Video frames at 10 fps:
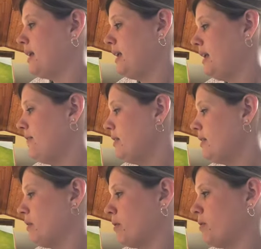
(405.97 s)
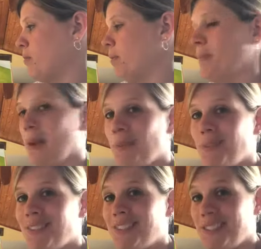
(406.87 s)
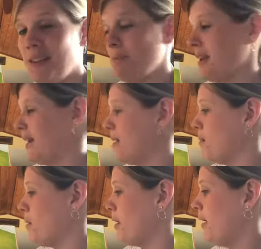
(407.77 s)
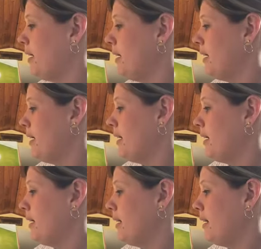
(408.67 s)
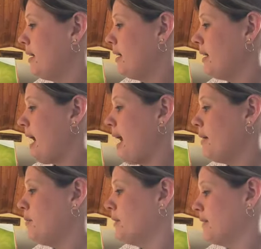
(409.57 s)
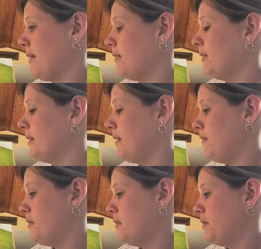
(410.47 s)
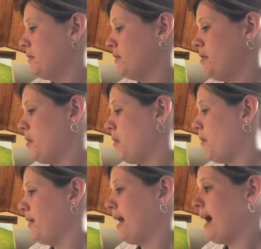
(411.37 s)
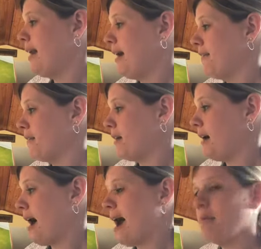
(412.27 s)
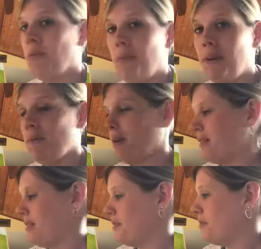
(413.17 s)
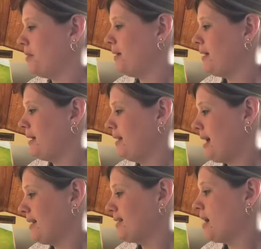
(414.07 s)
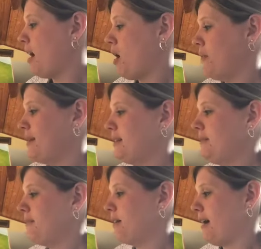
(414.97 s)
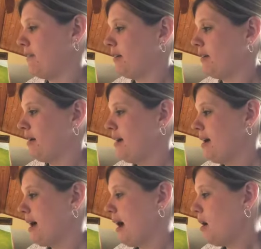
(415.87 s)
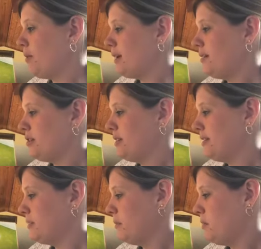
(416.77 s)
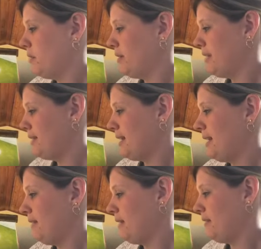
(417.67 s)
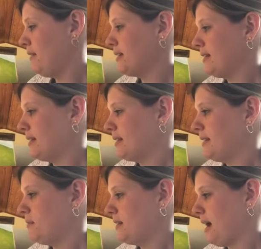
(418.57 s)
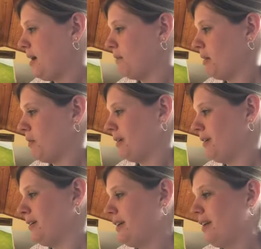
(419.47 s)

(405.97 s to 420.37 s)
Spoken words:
"Even though you won't be able to see me anymore, I will never leave you. No, not ever. I will be with you. Yes, always and forever." How can Jesus be with us and leave us at the same time, they wondered.